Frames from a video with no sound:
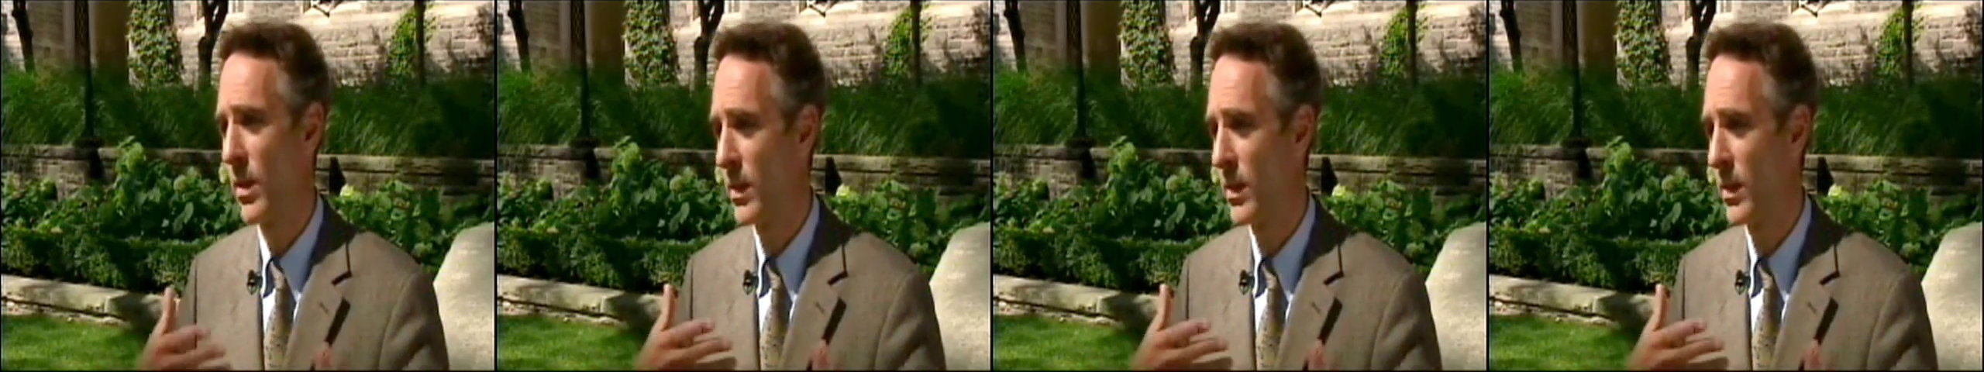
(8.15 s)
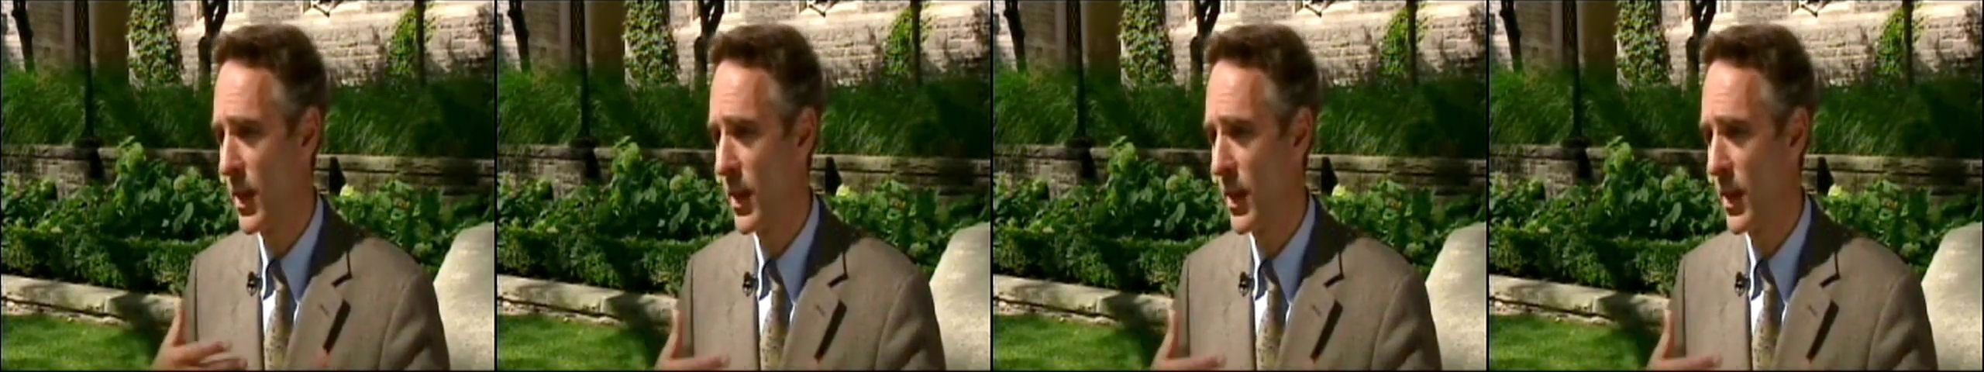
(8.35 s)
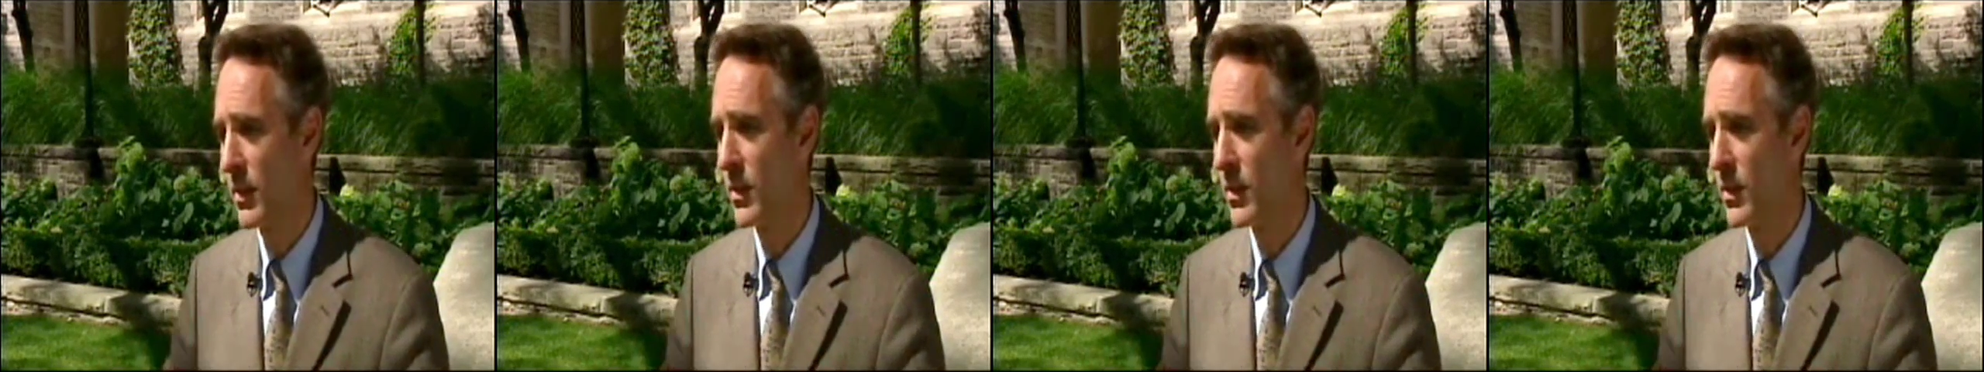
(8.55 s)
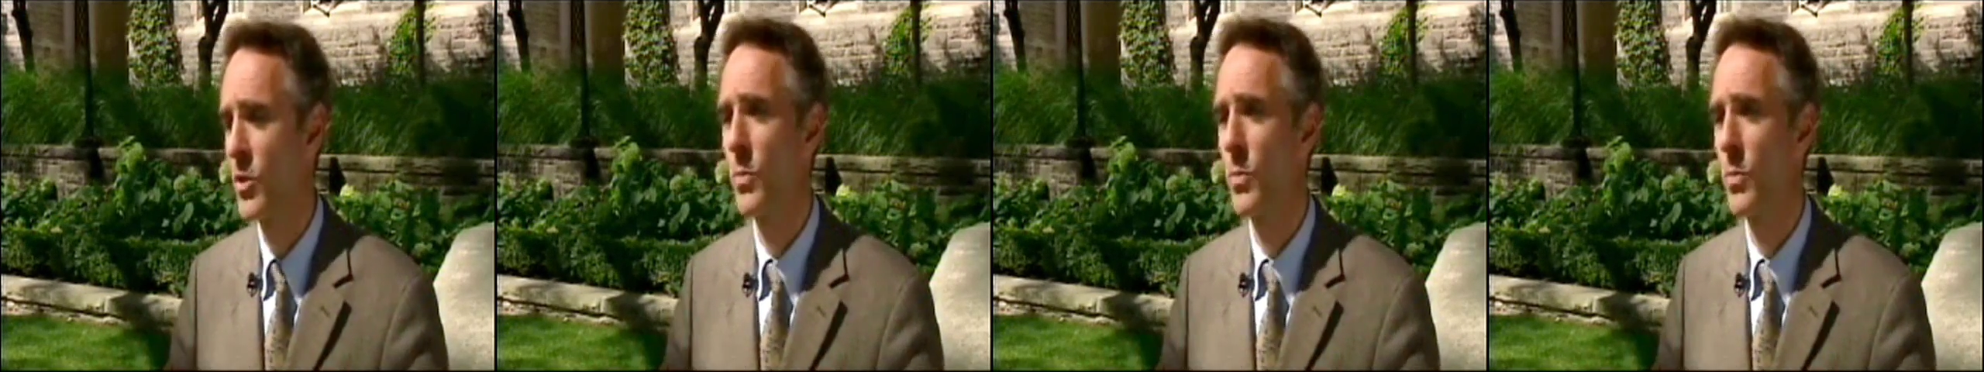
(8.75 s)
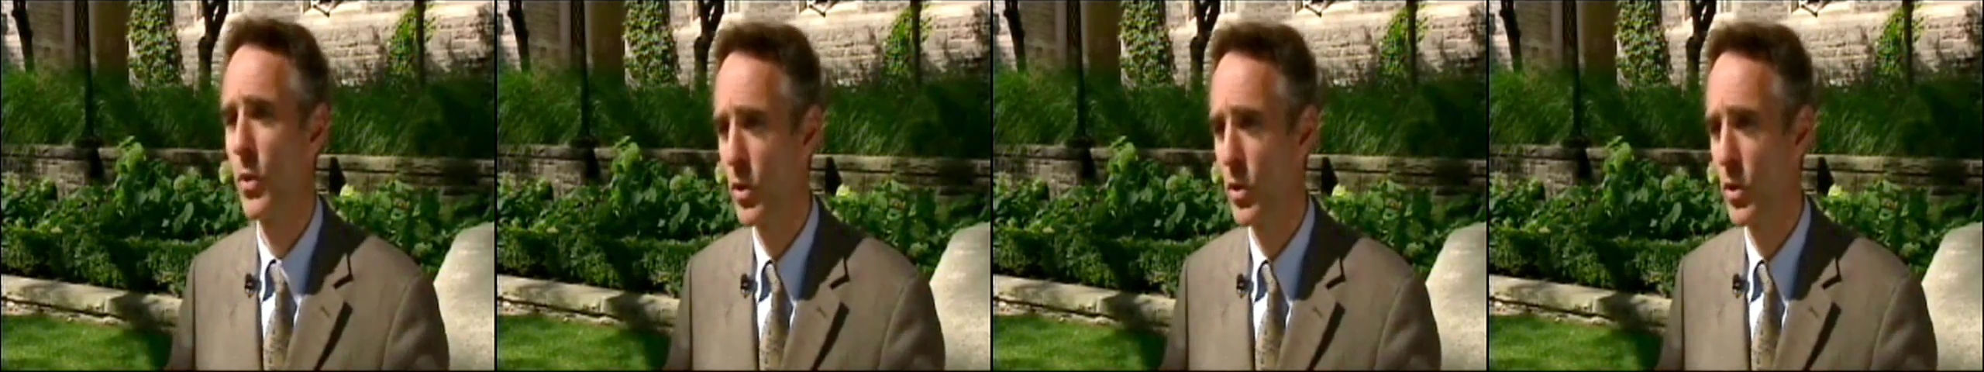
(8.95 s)
and
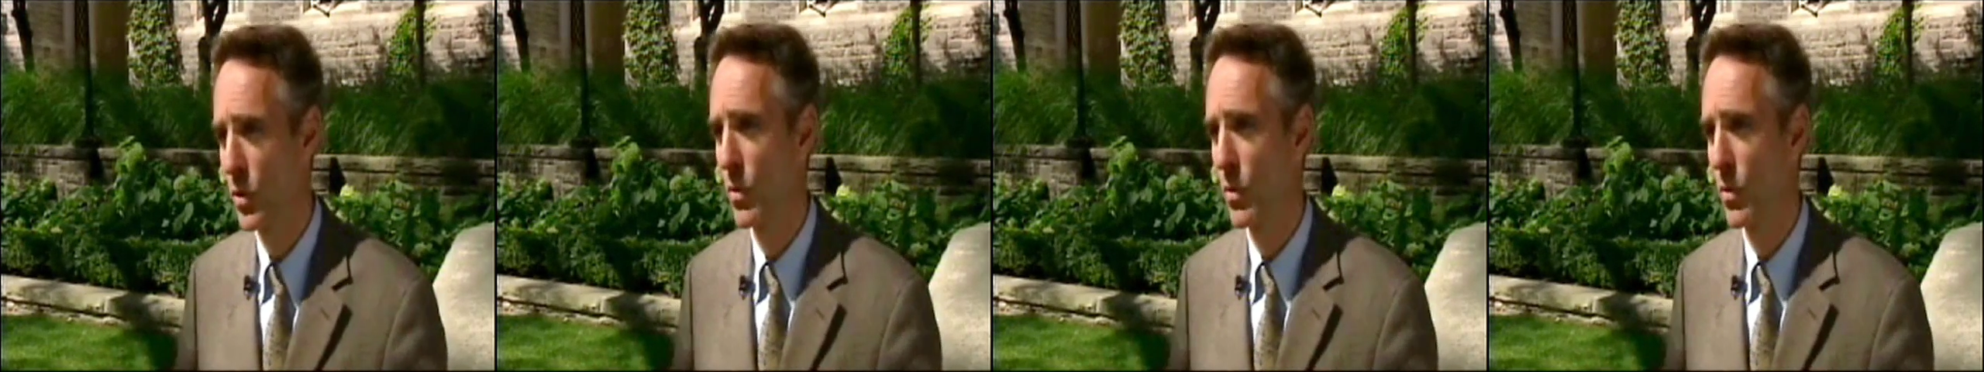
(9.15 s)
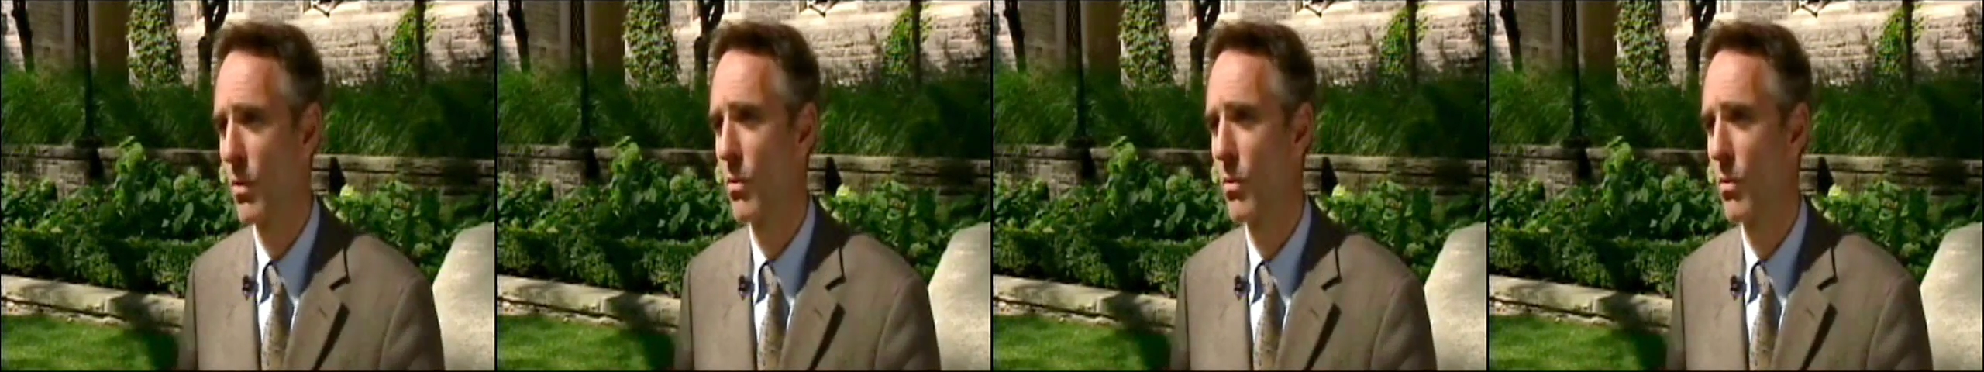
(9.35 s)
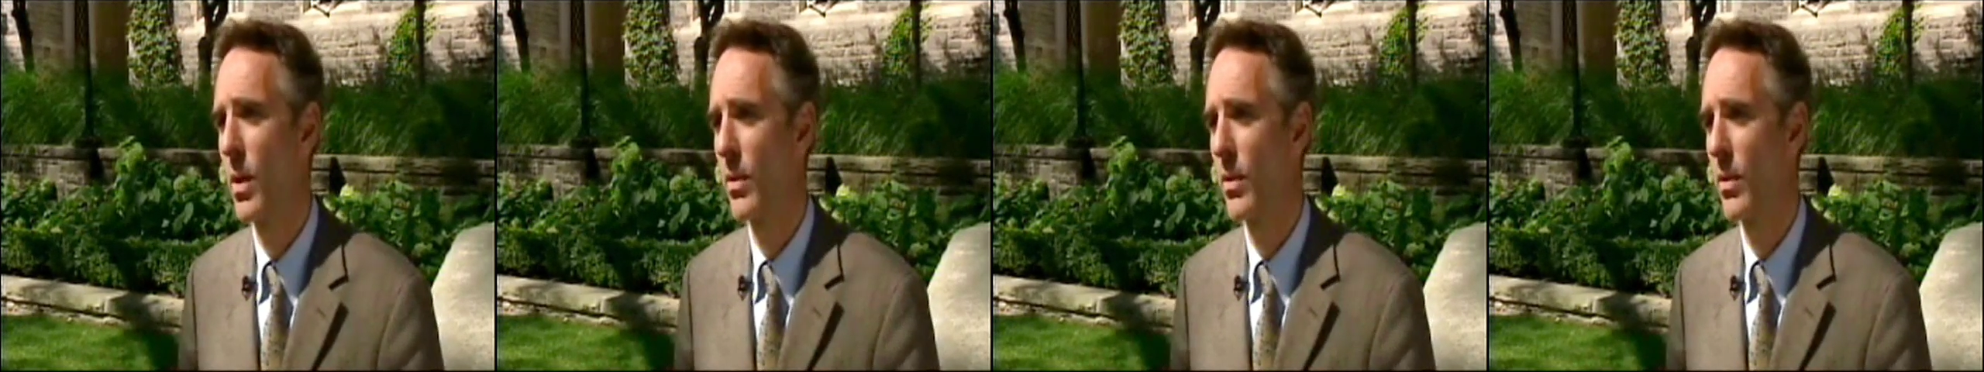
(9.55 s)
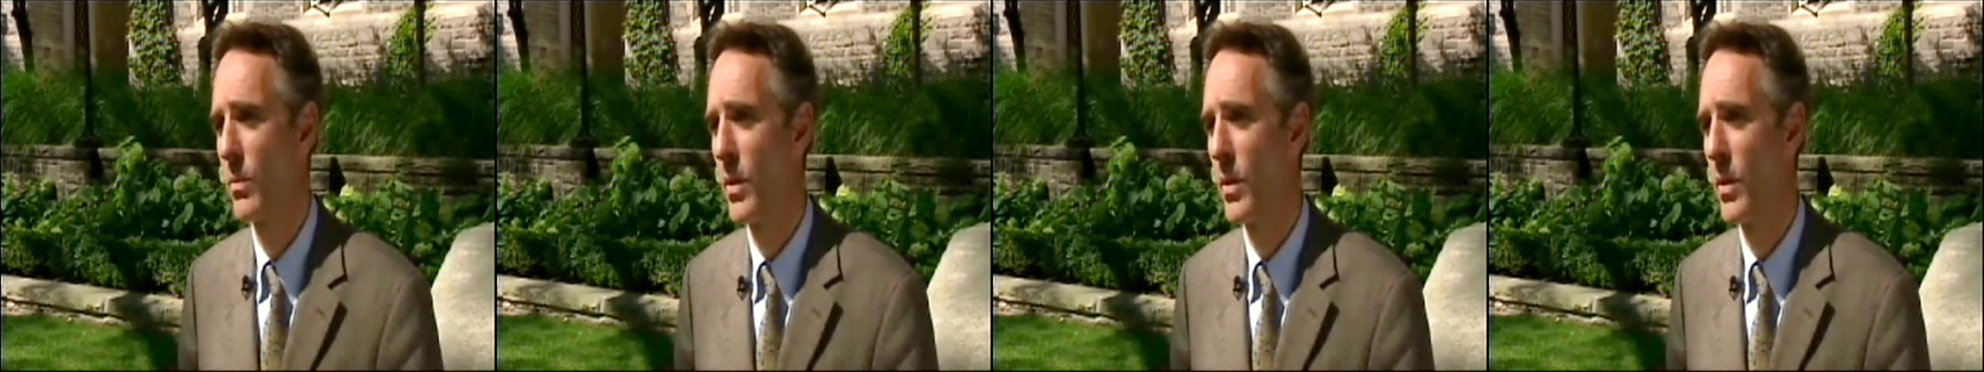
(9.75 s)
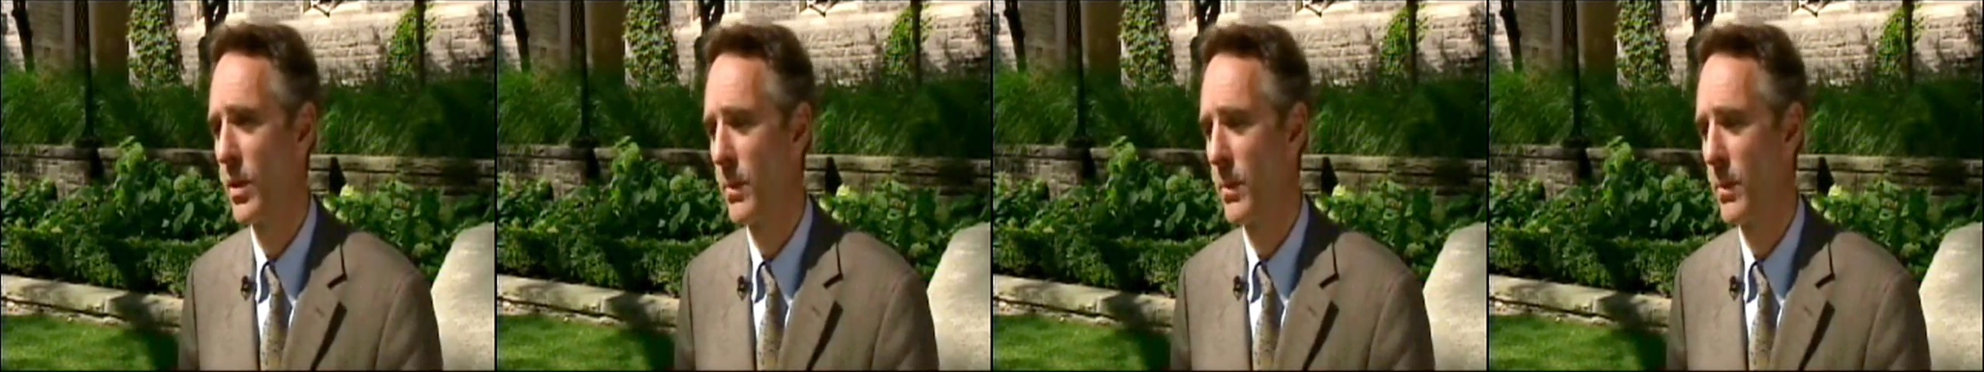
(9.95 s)
dispersion throughout the body.